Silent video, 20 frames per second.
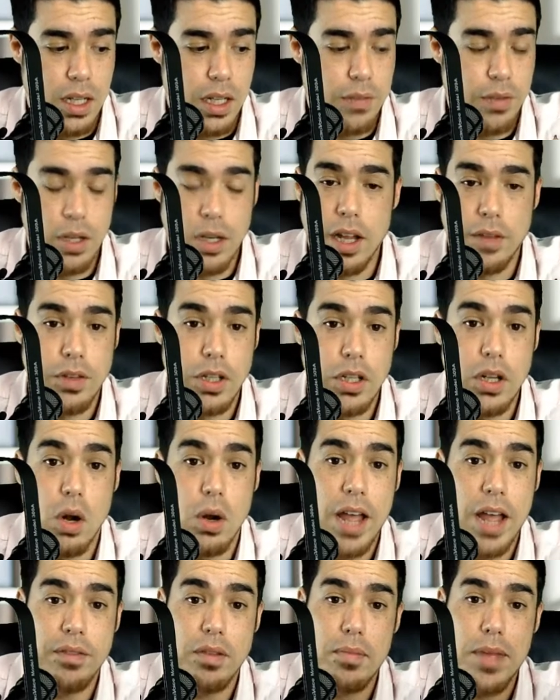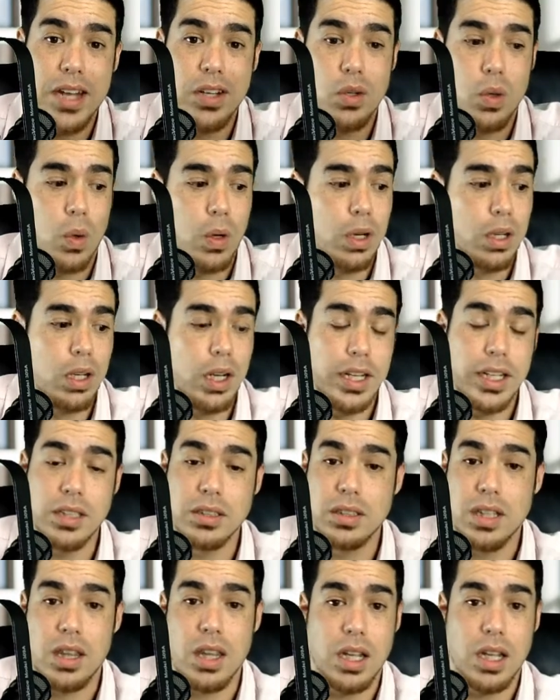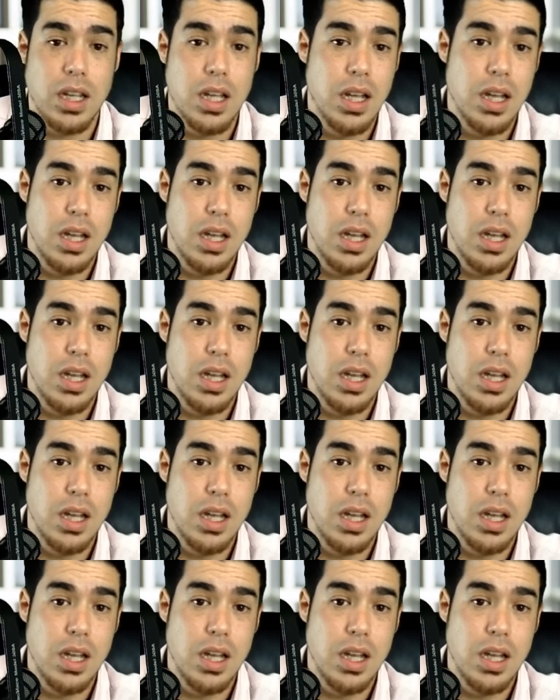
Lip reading: If you don't have a mentor, and here's the thing,